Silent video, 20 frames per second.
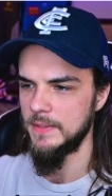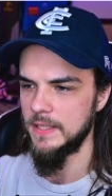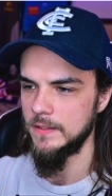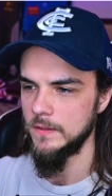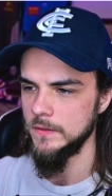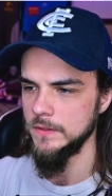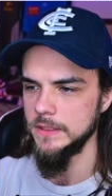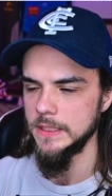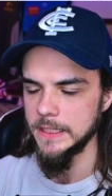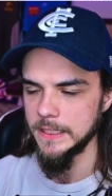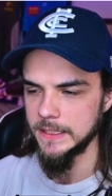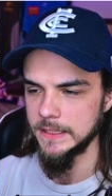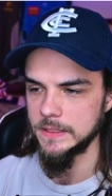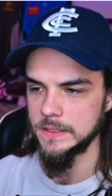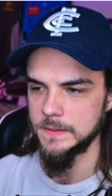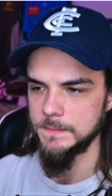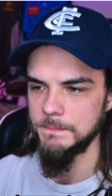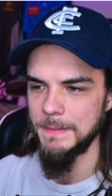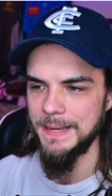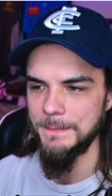and I don't think
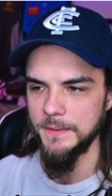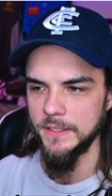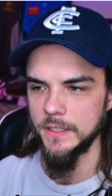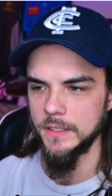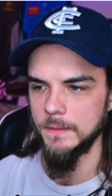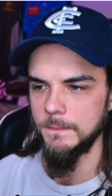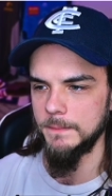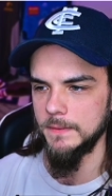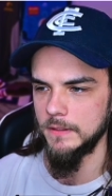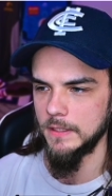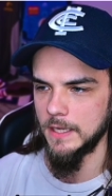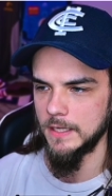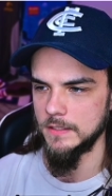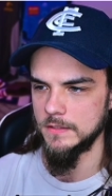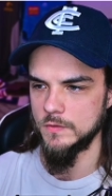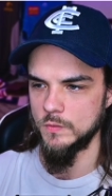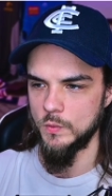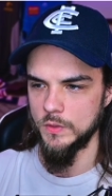it's maybe going to be as